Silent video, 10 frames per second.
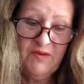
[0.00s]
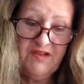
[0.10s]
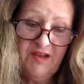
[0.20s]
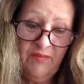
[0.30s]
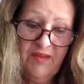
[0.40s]
when
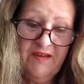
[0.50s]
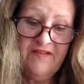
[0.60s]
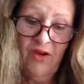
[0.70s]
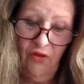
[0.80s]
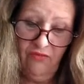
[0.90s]
something
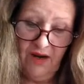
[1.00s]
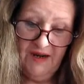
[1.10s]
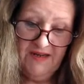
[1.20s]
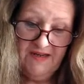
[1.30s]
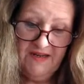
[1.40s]
is not
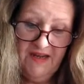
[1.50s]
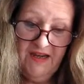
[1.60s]
right